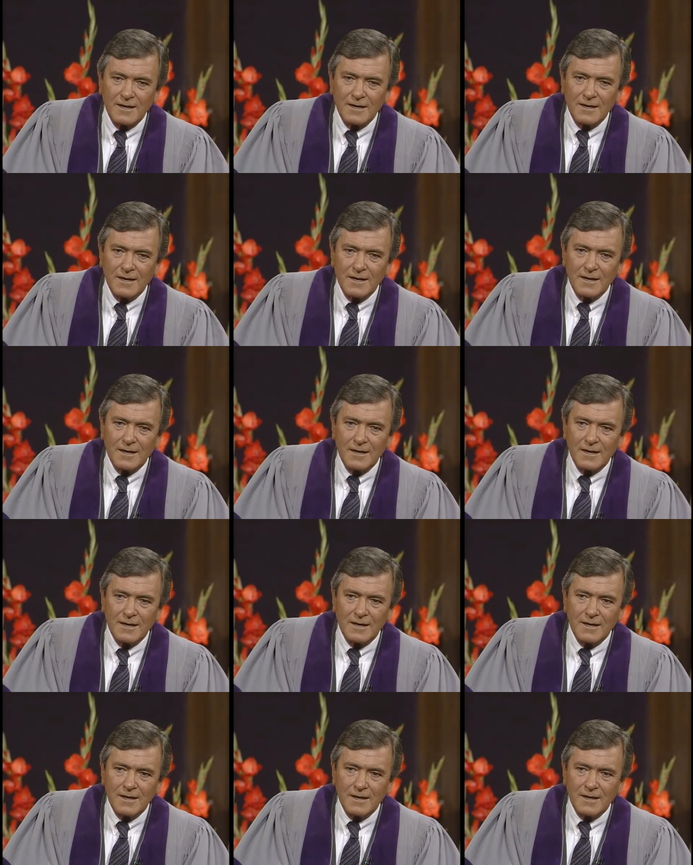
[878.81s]

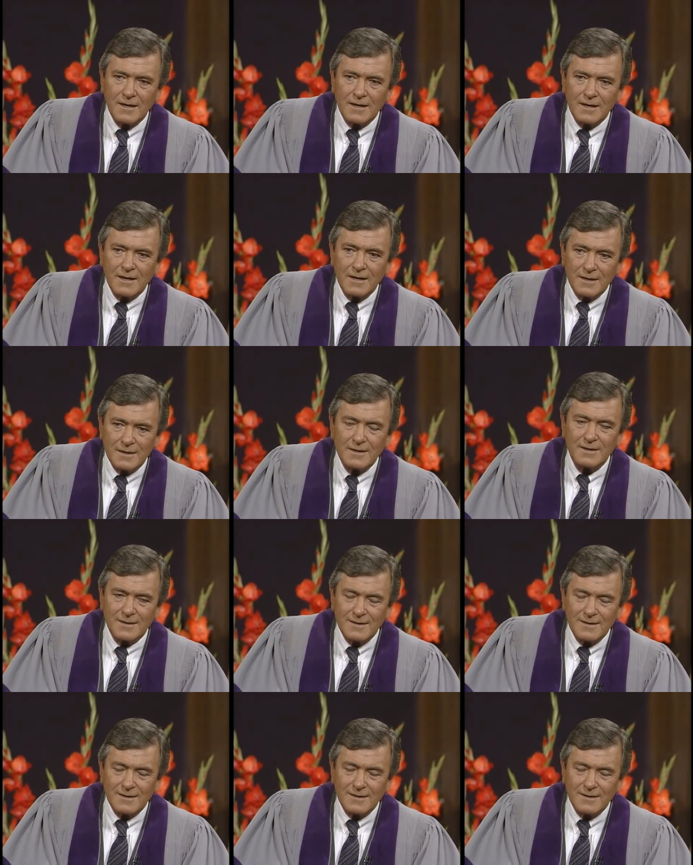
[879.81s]
(no one is talking)